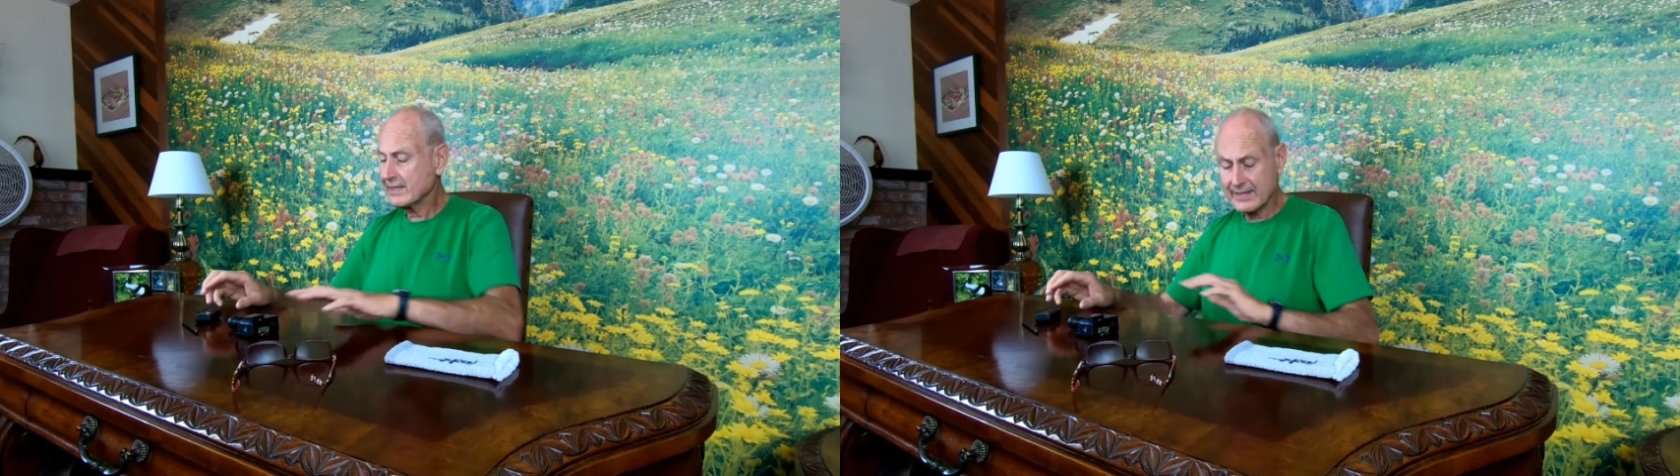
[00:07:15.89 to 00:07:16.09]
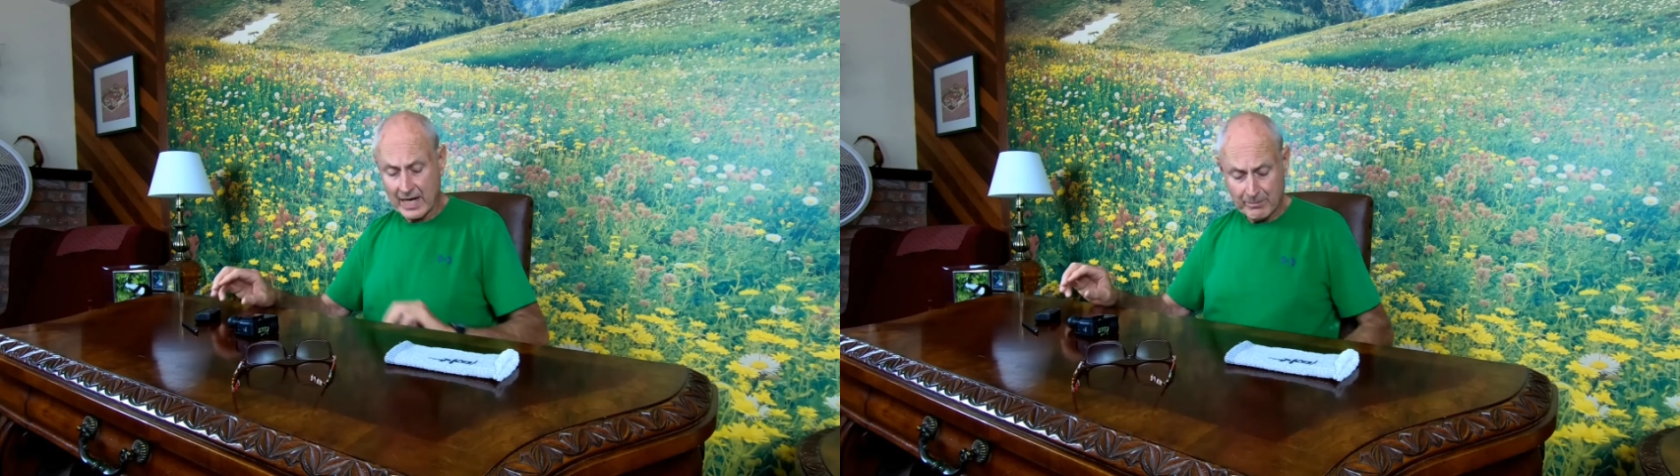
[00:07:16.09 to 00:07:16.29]
the
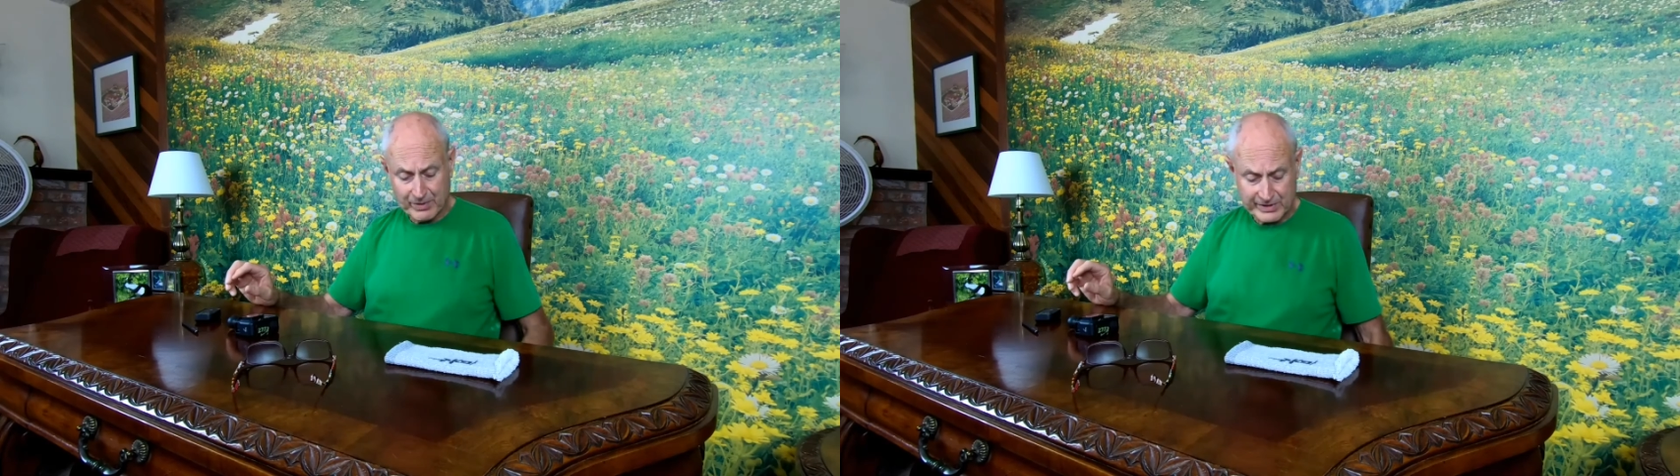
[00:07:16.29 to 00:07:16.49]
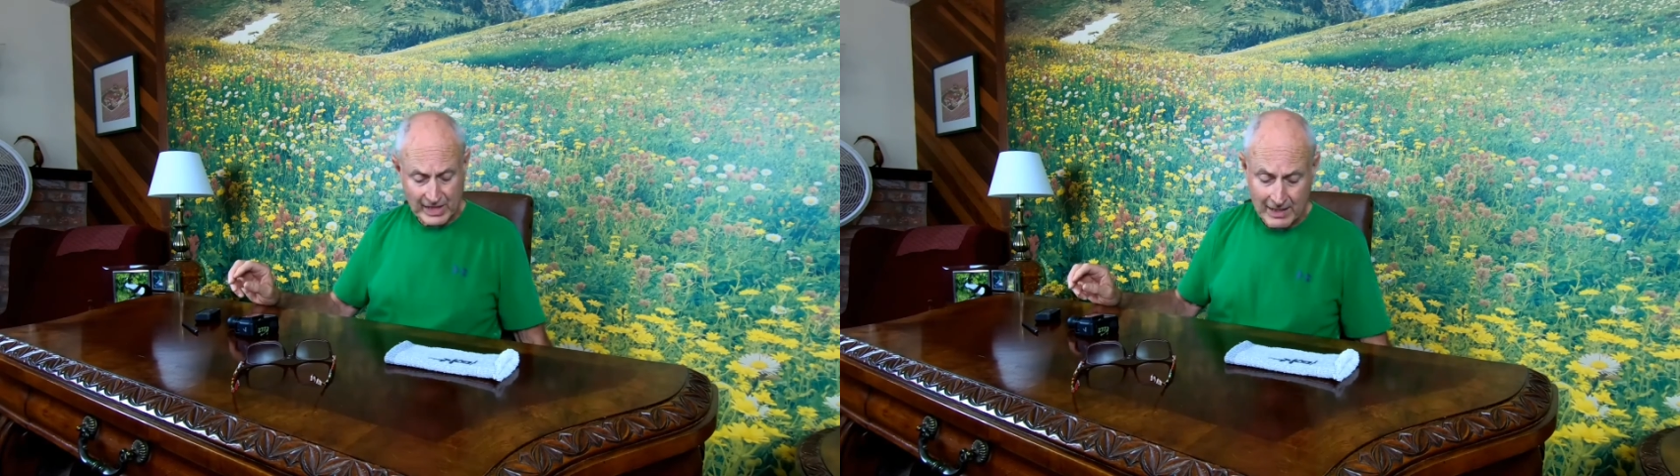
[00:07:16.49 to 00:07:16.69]

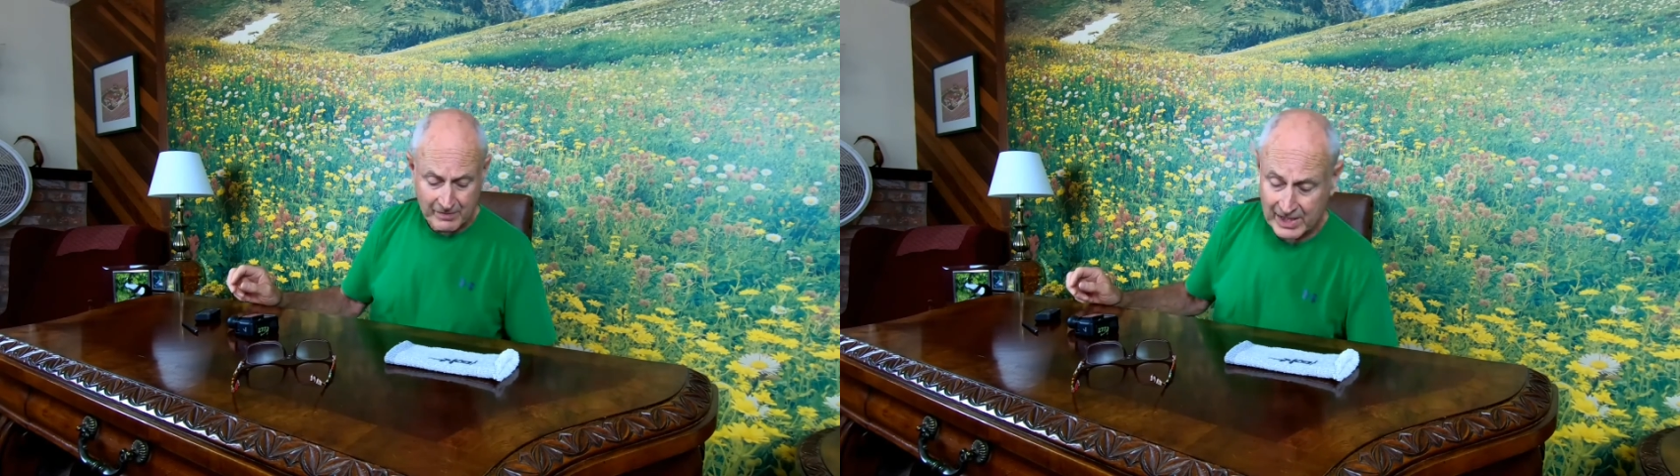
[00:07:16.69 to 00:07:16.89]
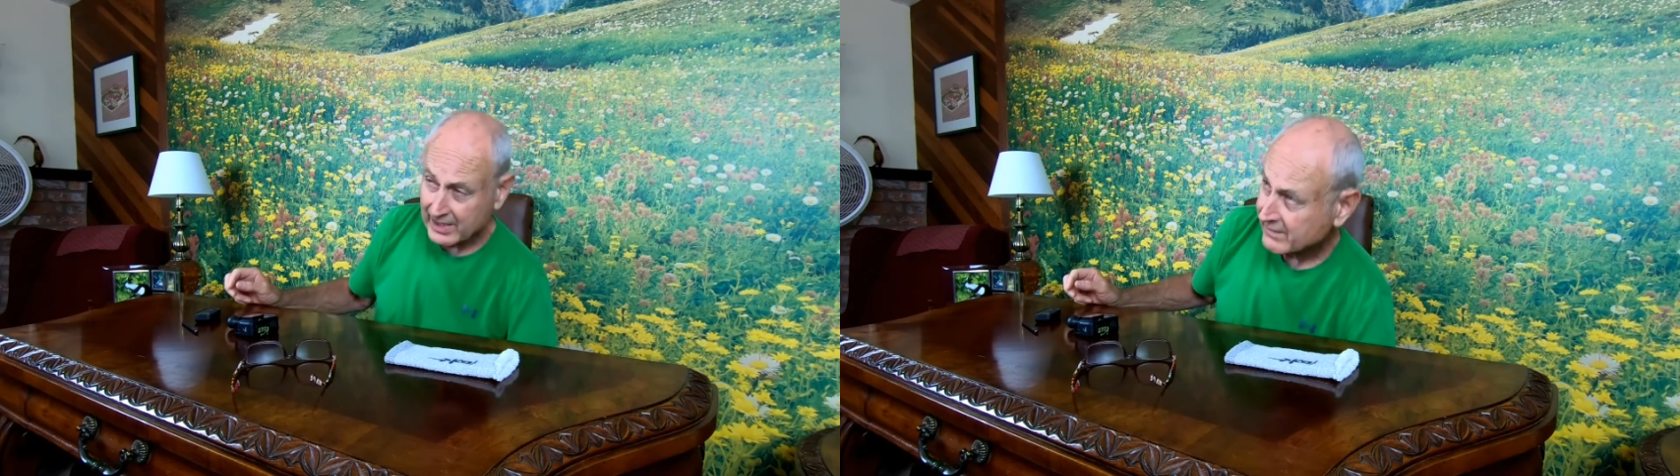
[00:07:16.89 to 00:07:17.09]
samples,
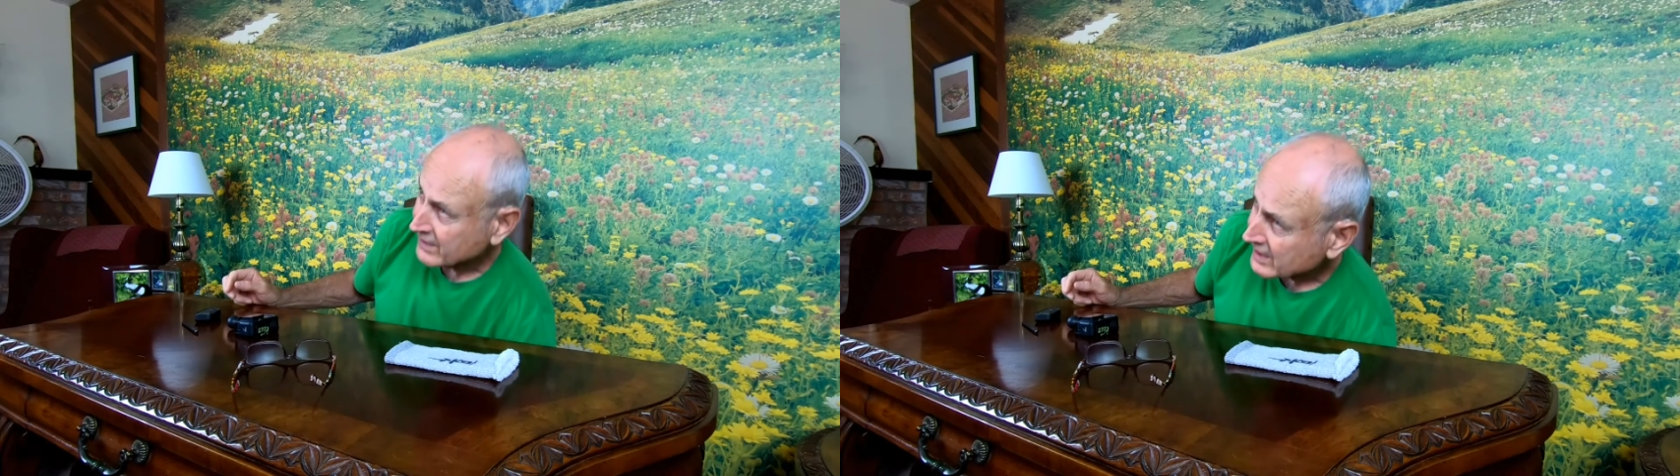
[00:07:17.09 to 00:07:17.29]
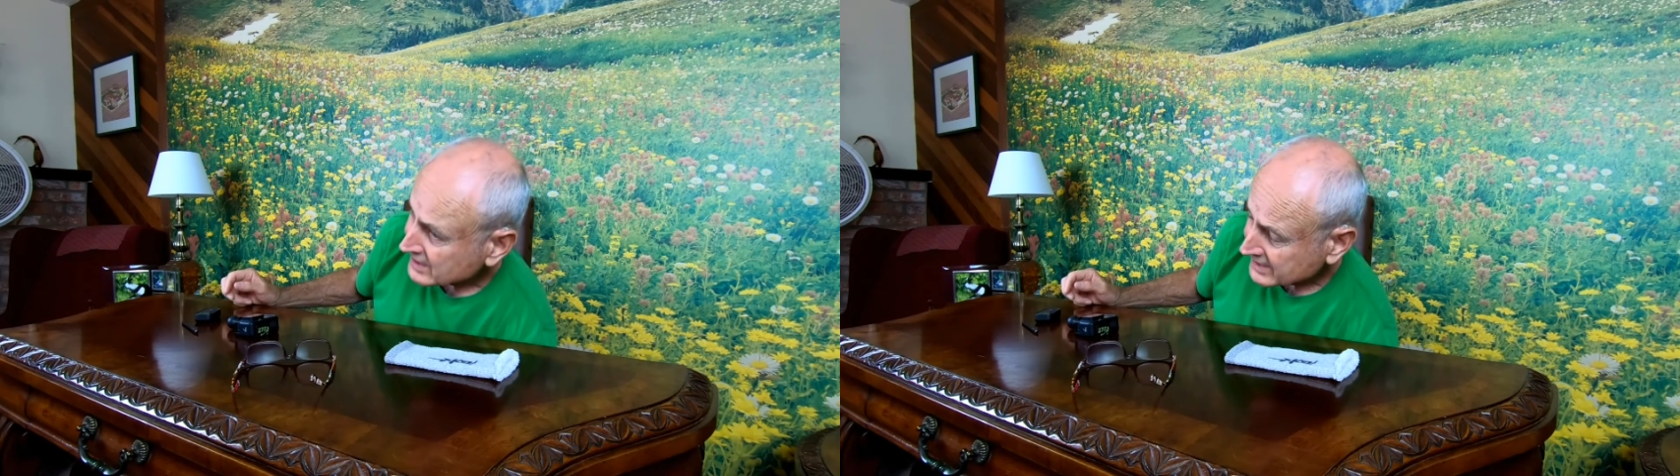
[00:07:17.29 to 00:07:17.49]
I'm kind of
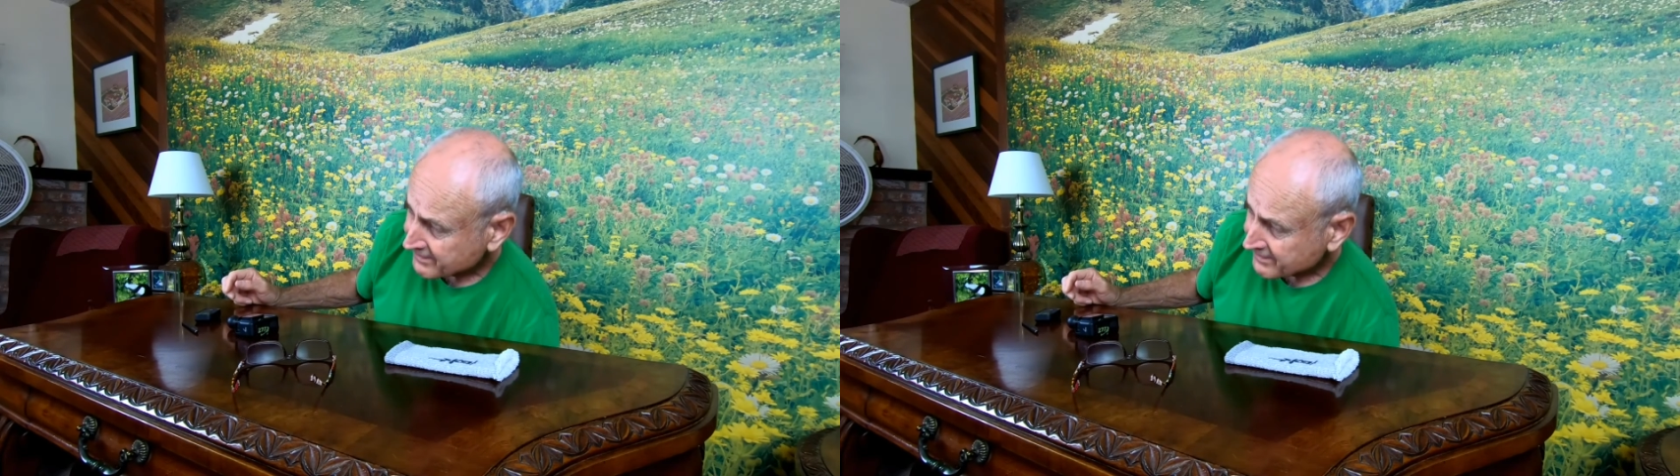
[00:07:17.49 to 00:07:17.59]
a